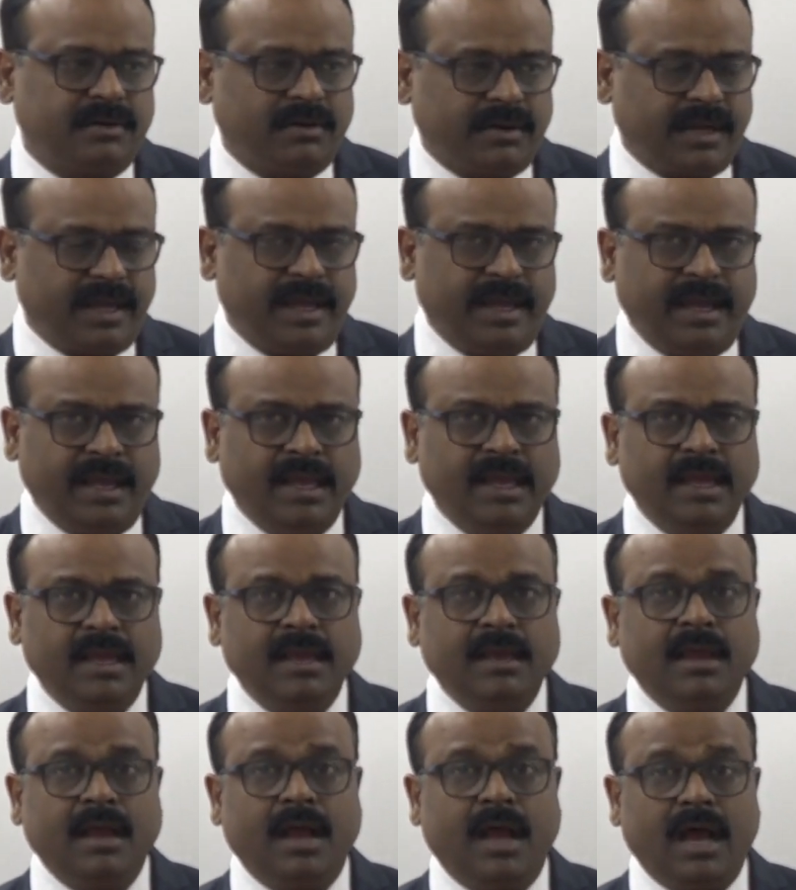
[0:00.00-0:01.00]
Okay,
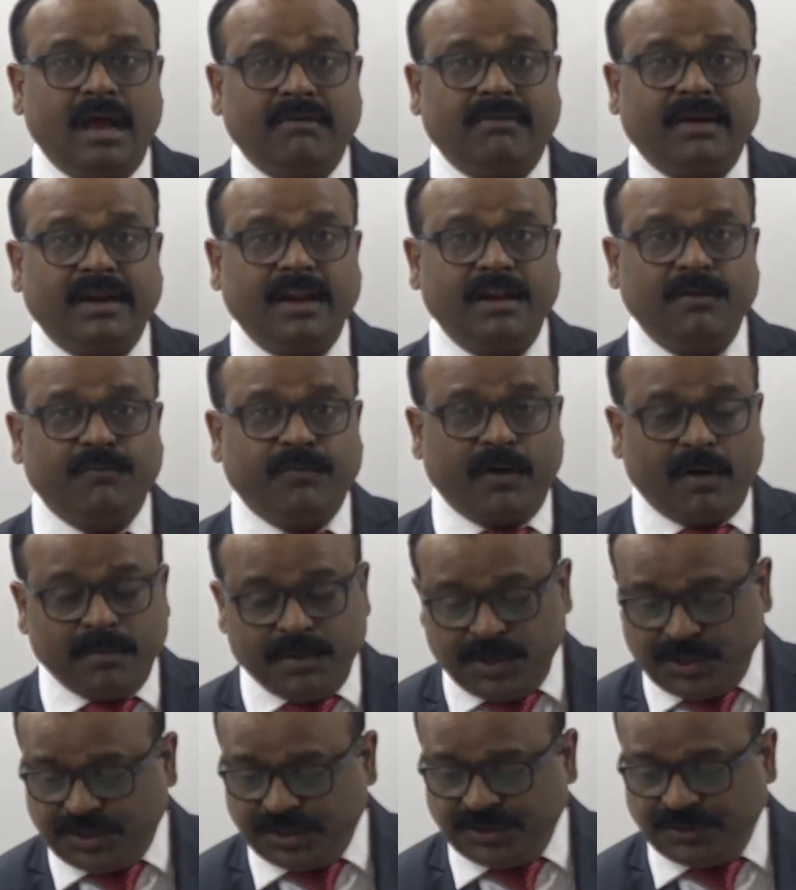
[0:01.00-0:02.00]
our
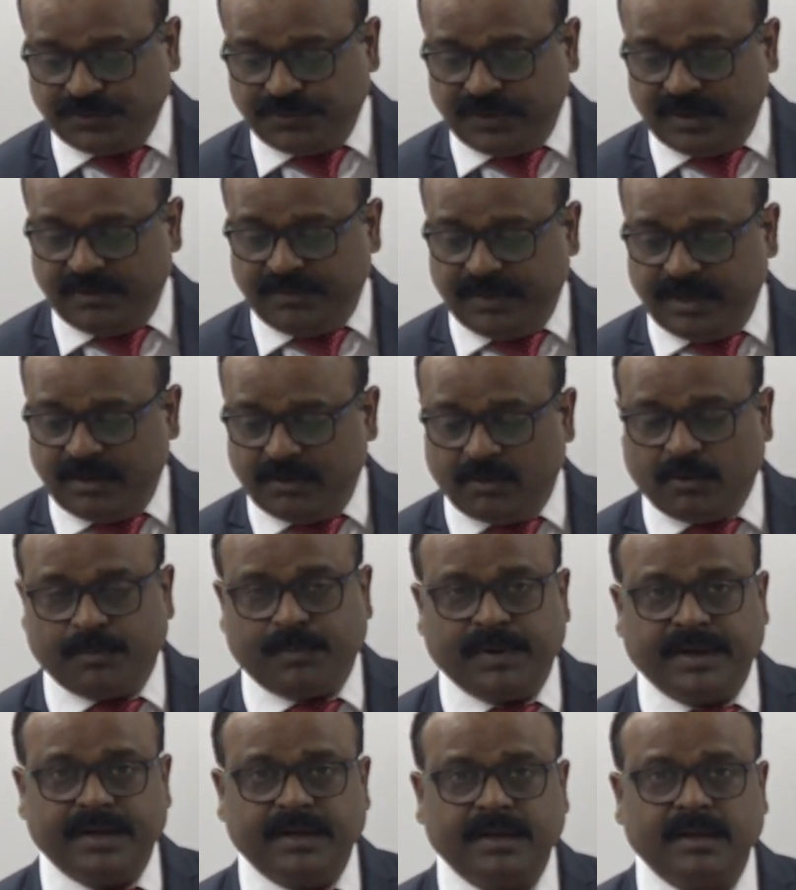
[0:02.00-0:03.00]
informations will be
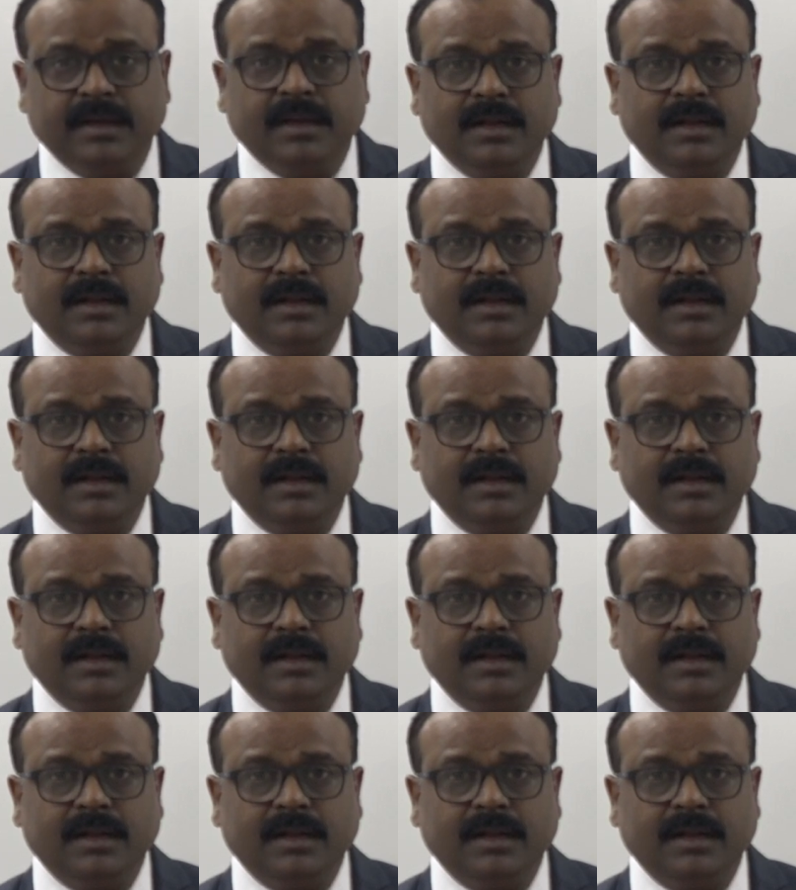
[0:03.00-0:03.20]
open,